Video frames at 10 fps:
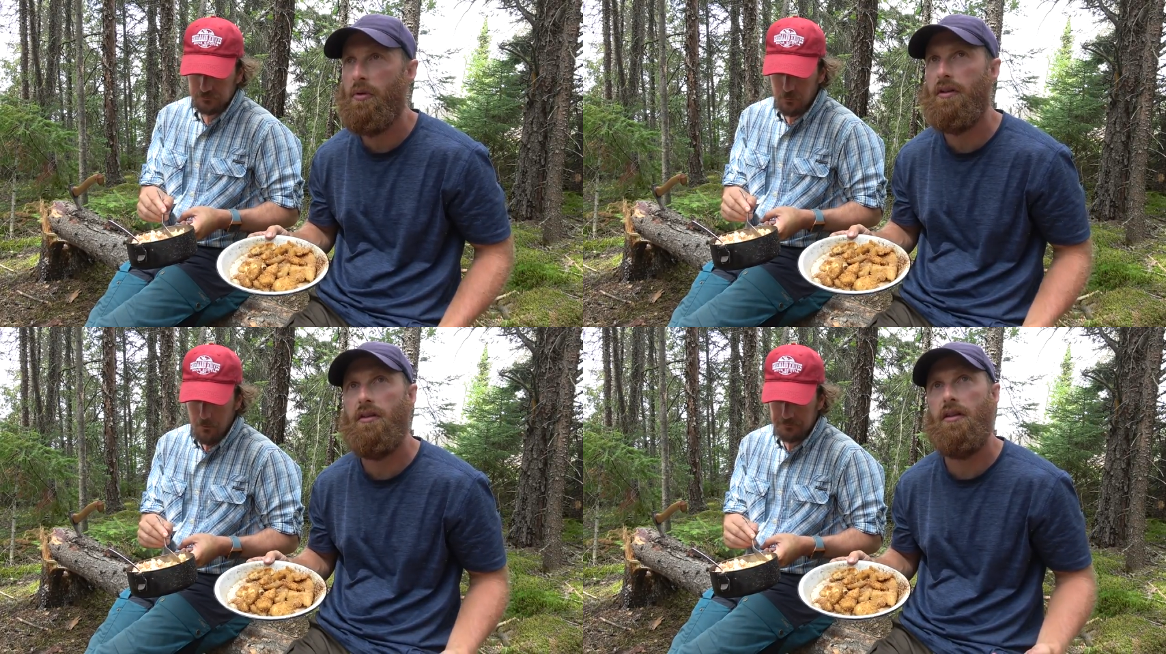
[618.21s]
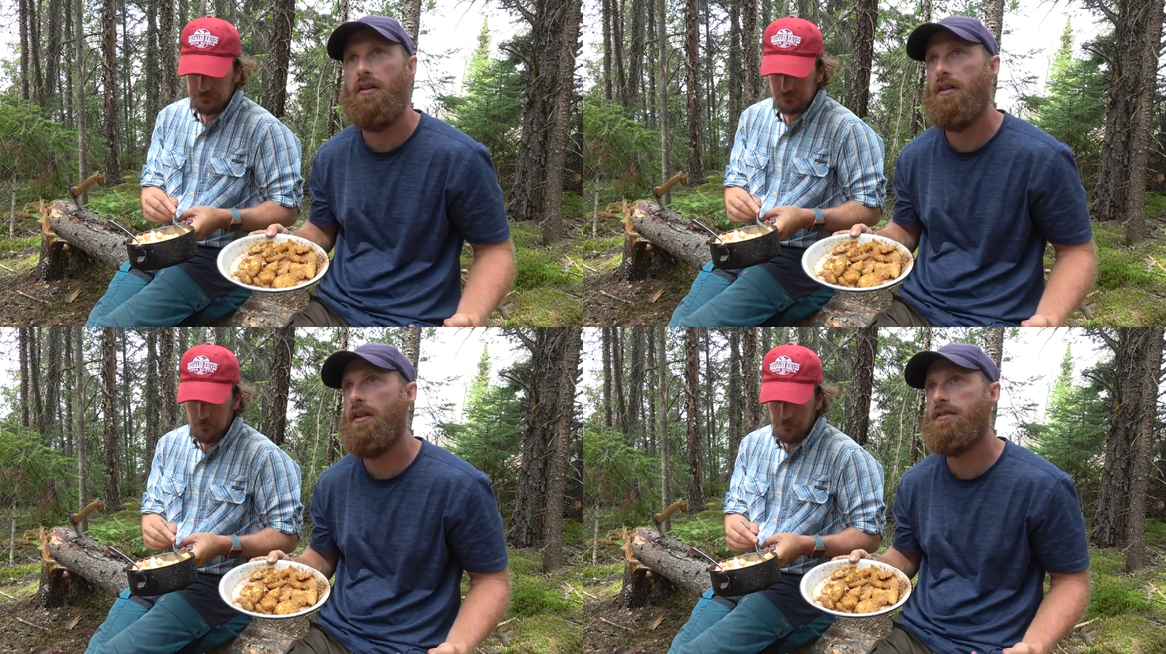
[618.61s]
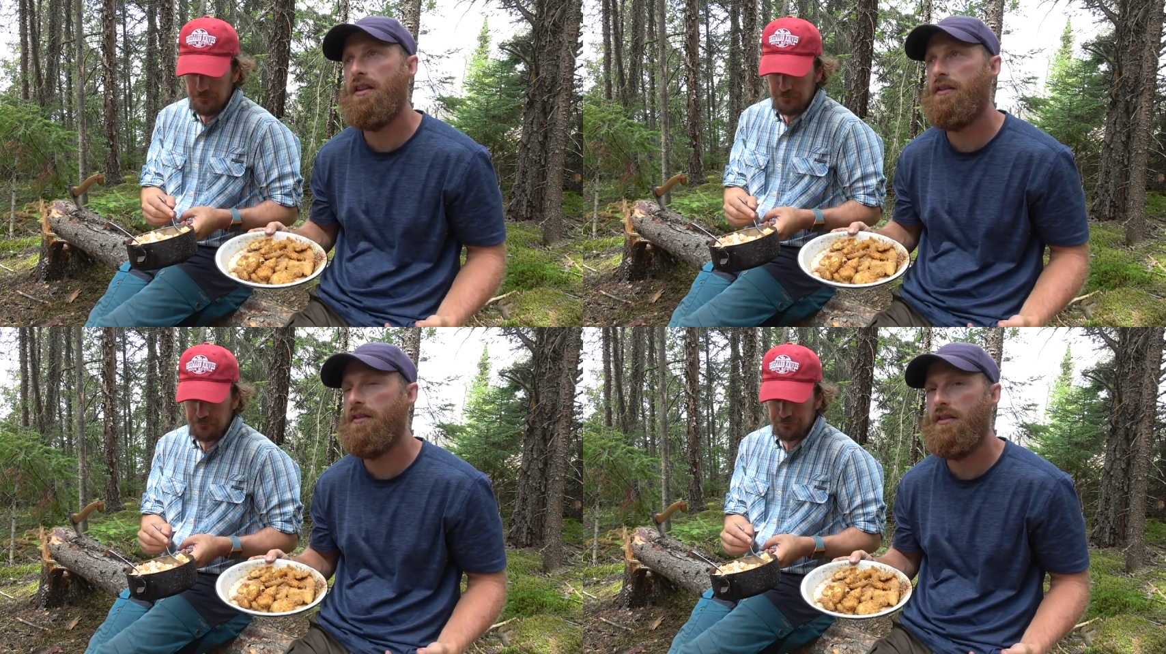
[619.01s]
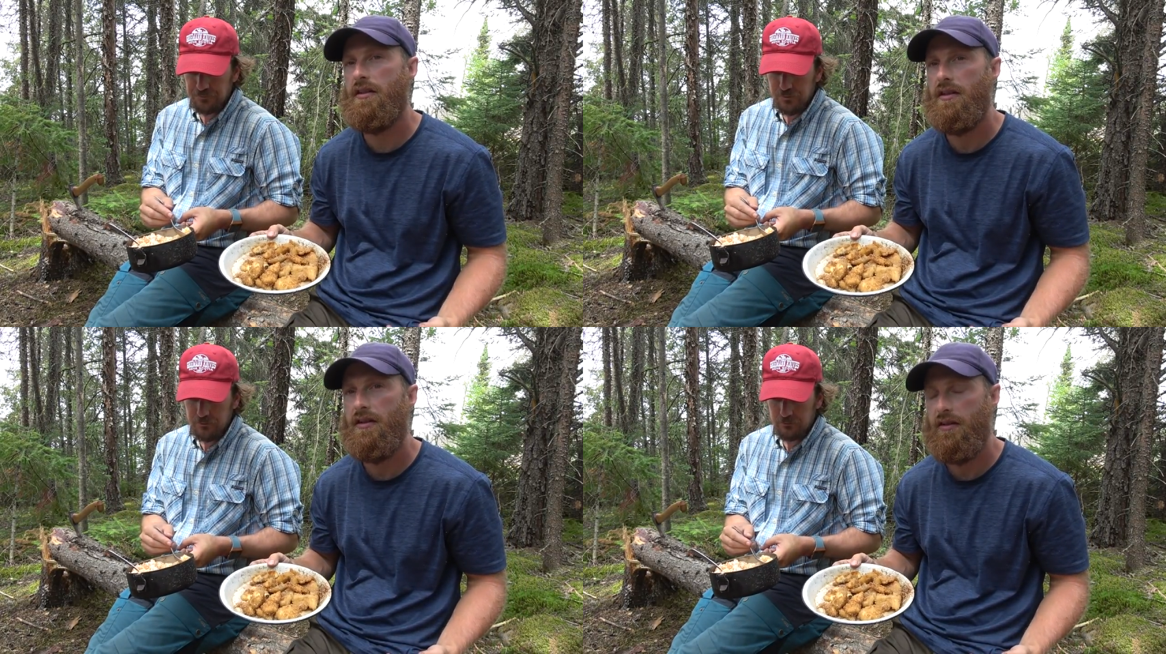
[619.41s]
Speaker 1: But it's like
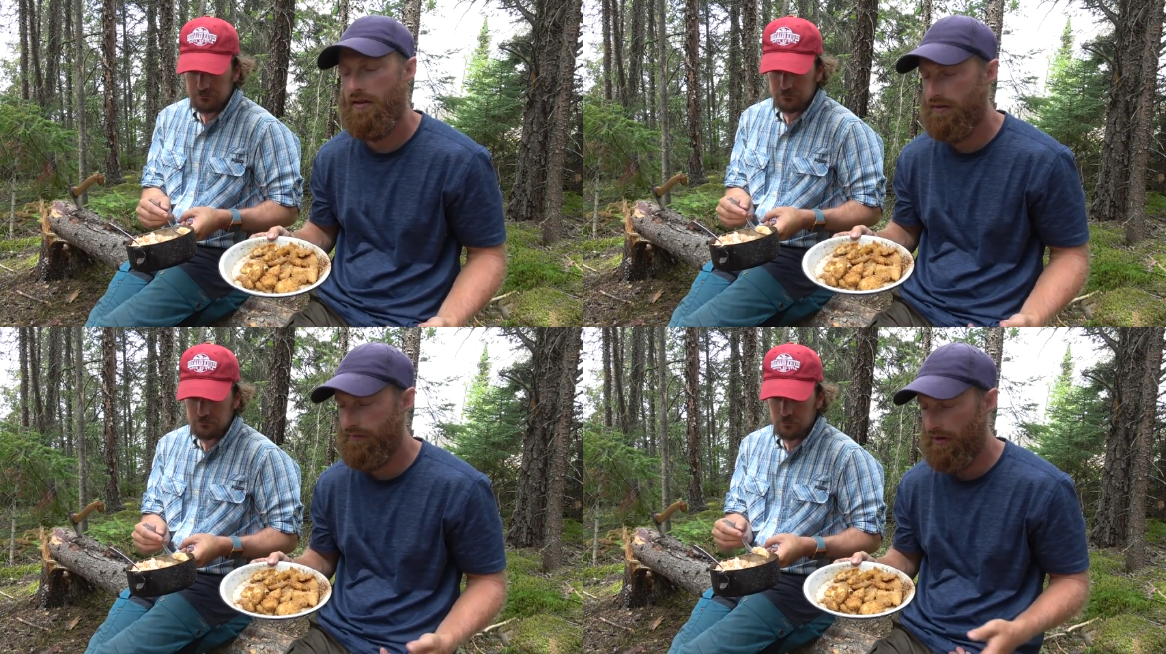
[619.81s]
it's